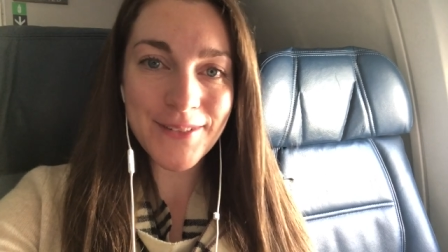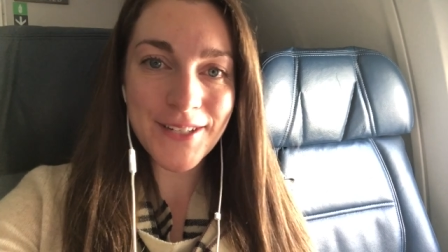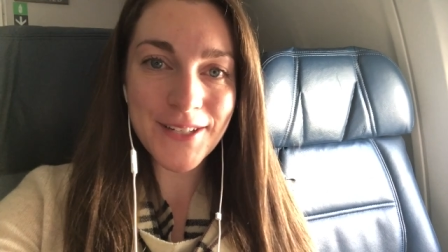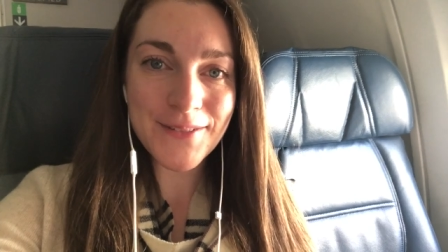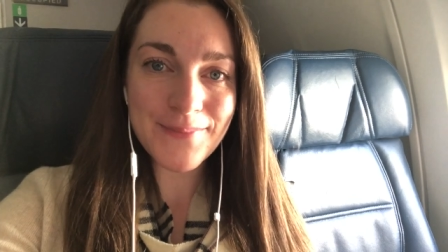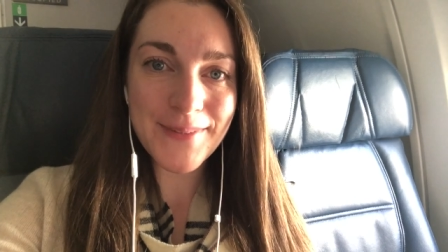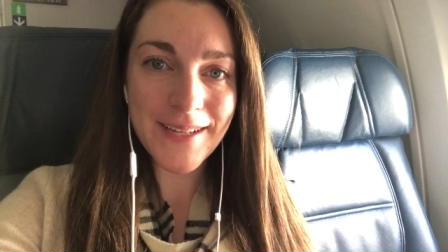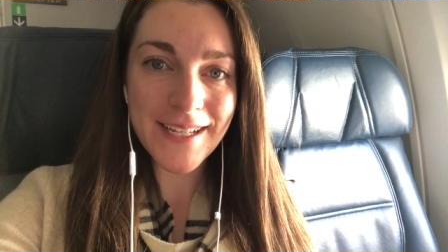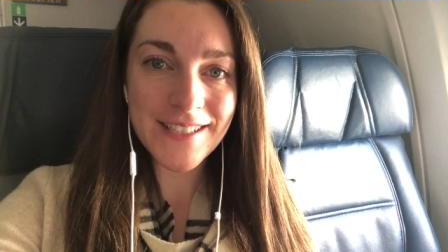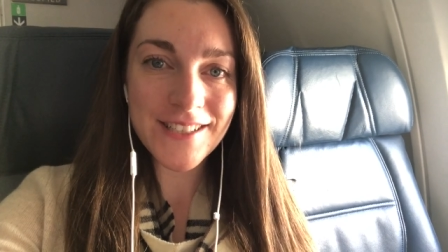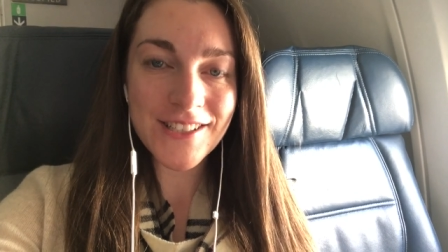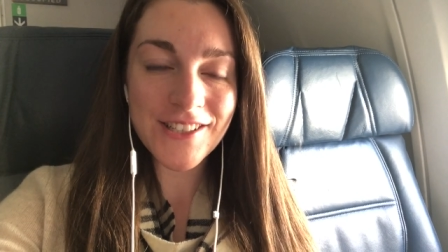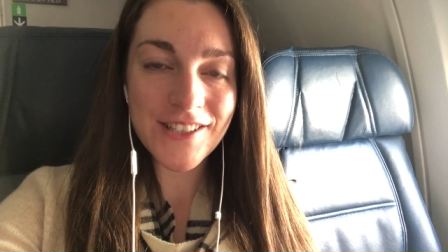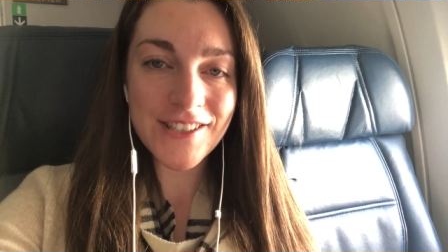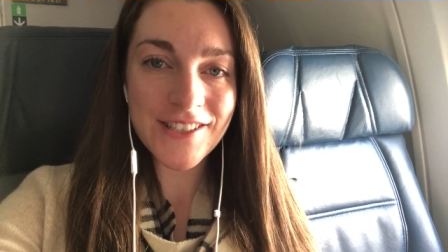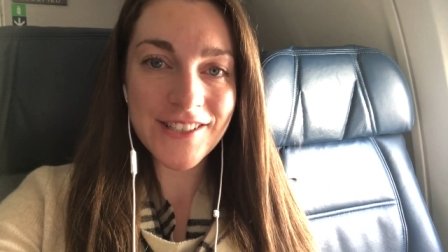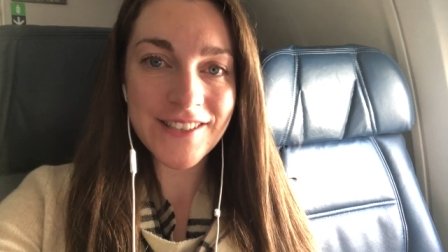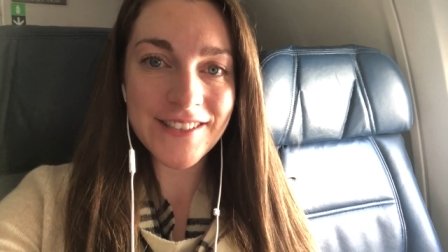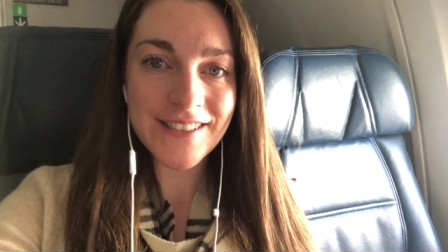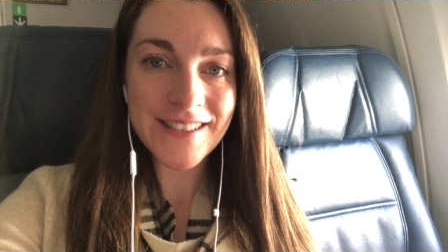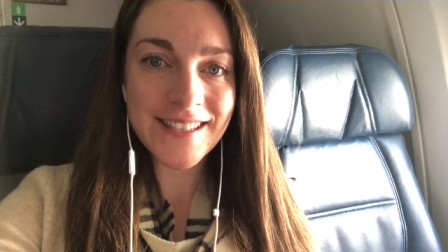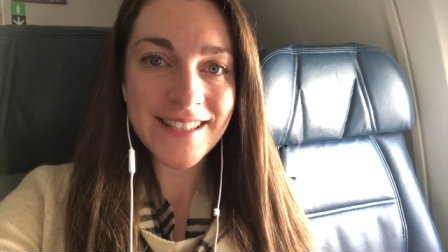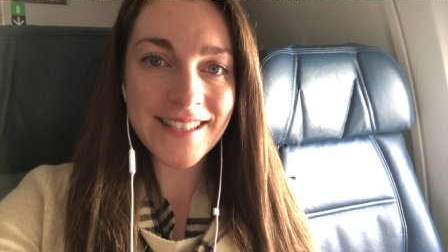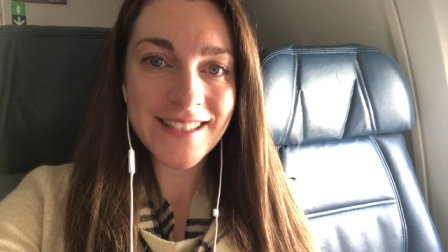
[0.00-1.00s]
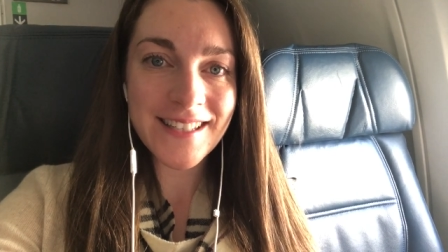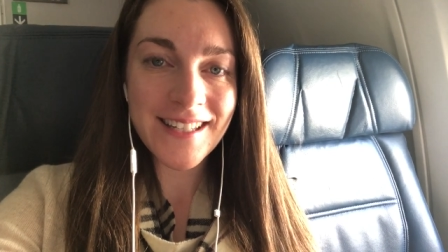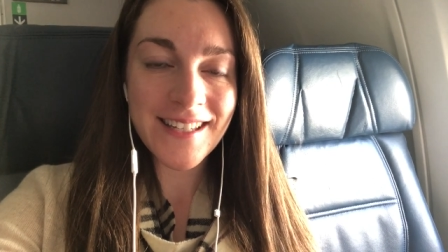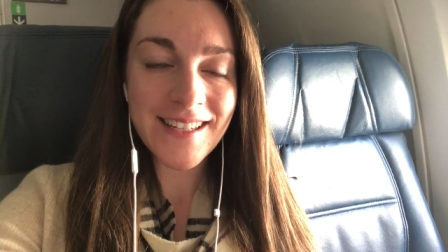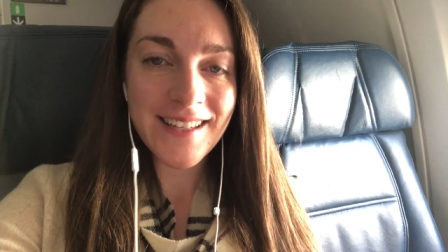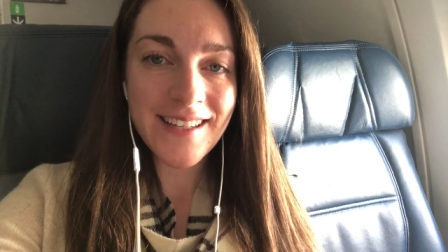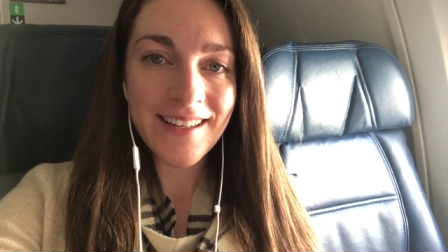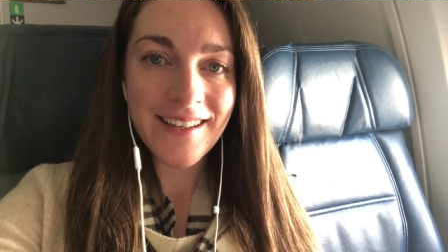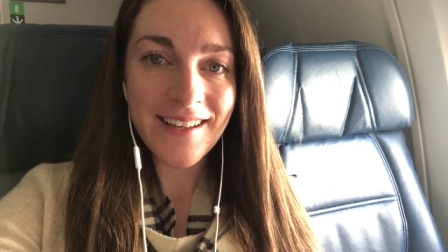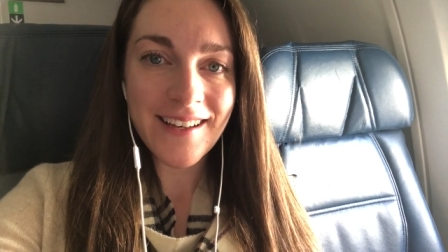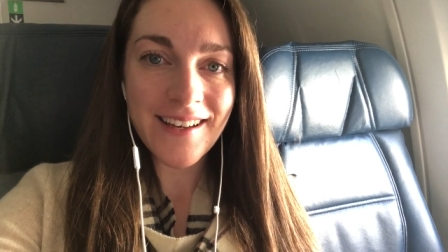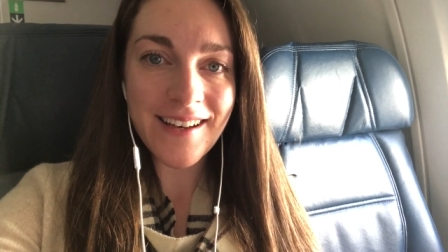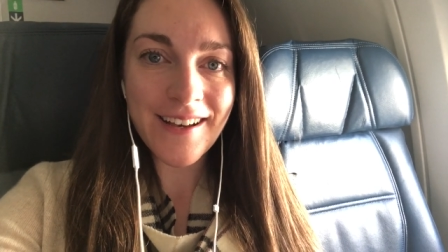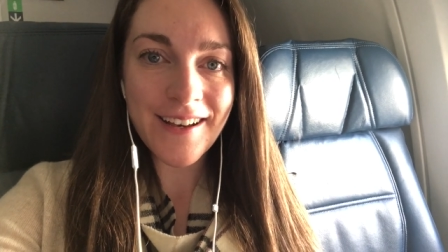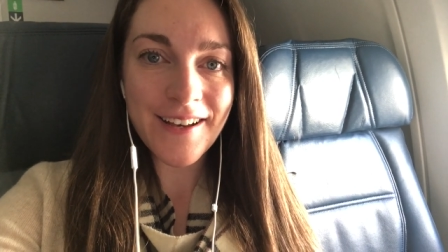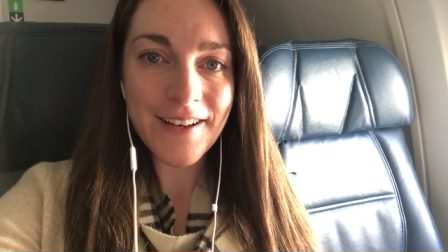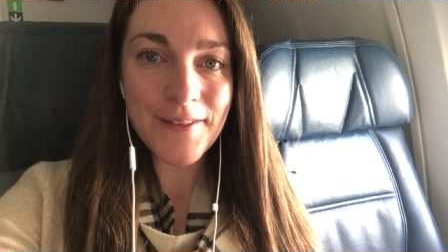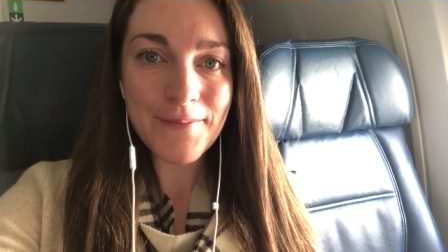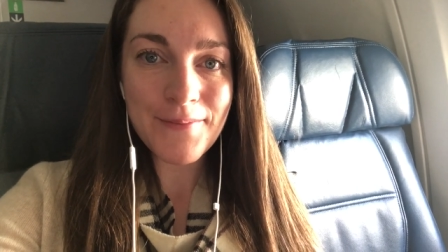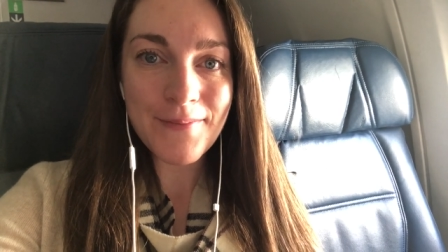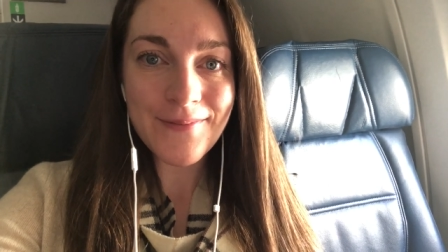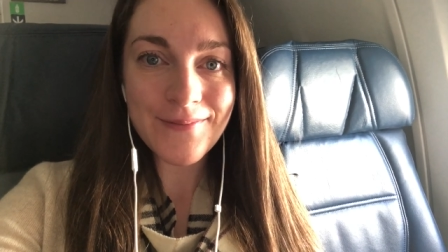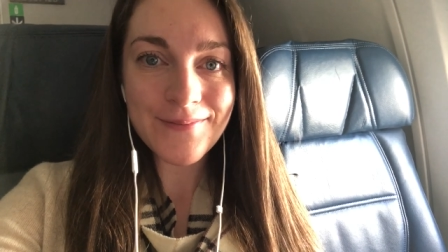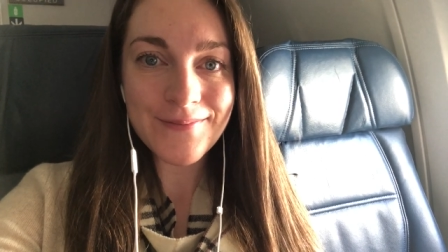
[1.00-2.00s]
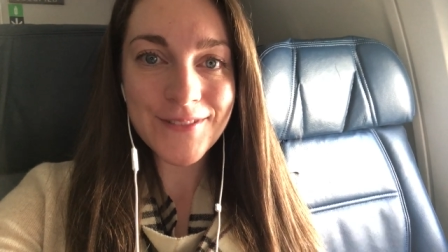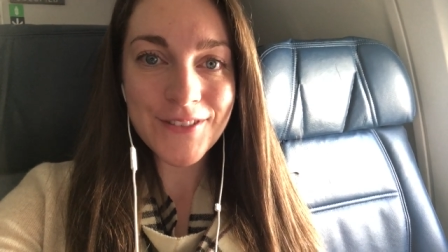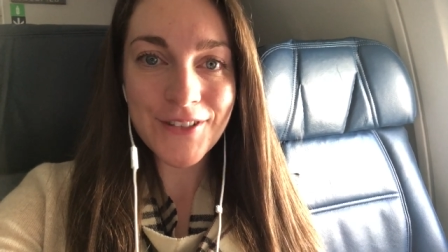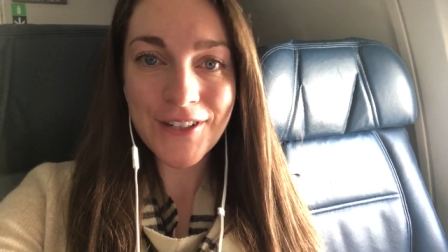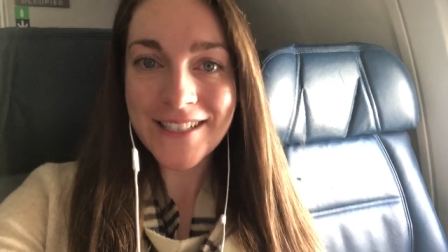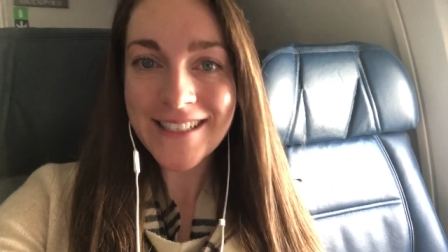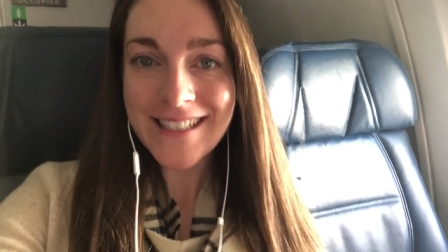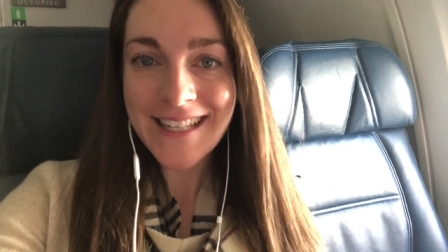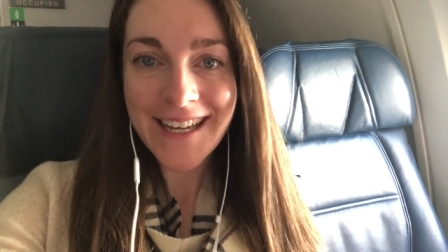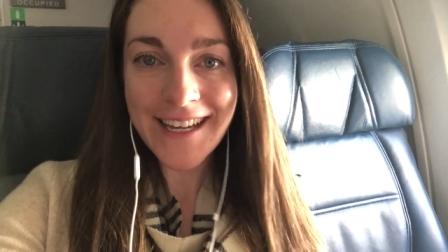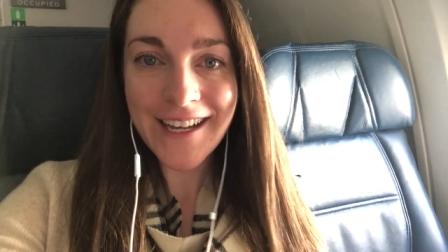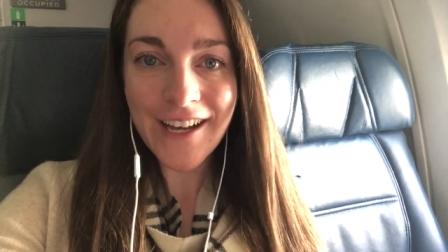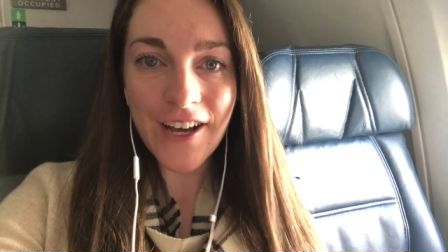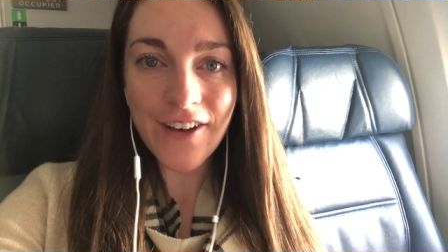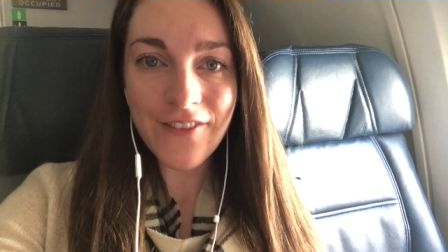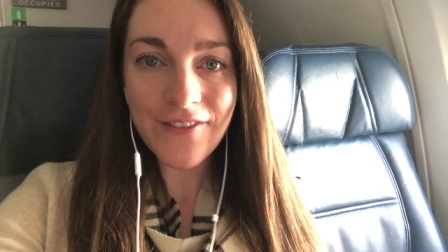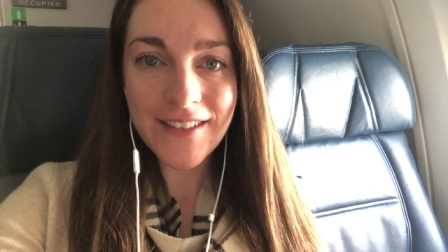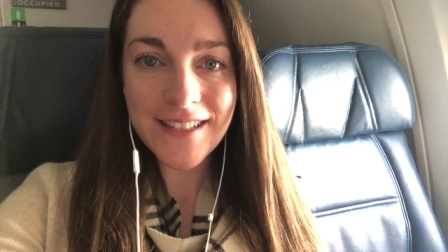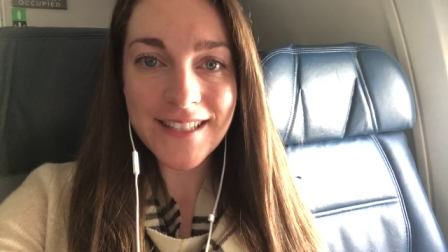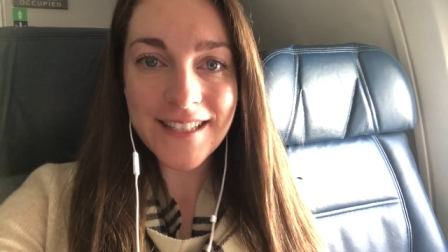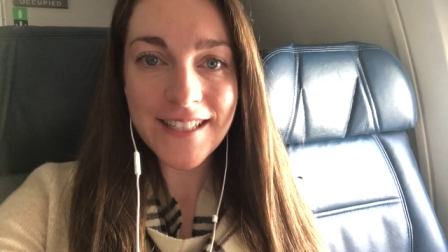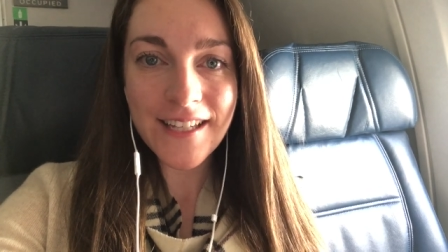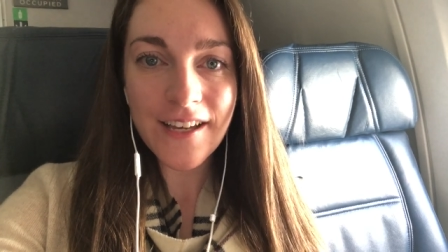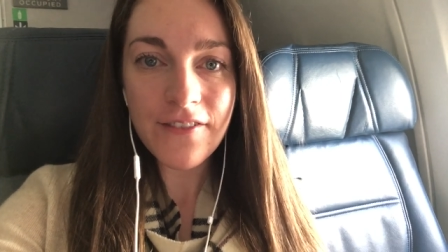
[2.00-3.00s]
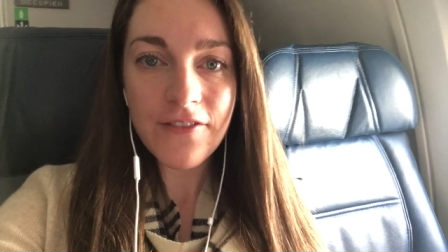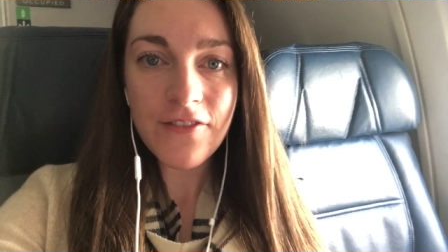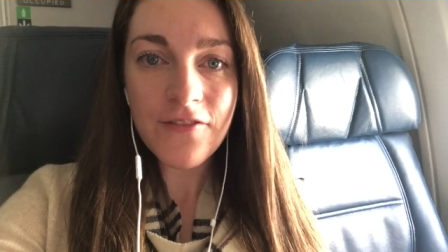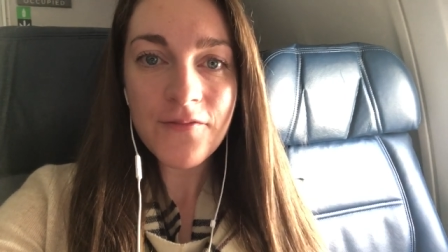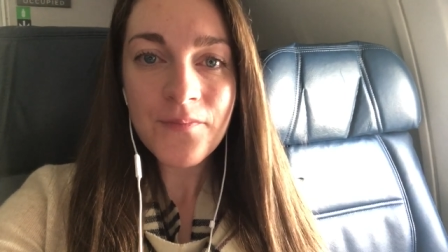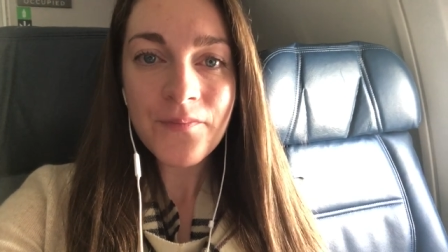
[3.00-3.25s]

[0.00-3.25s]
good pictures um, during takeoff and stuff.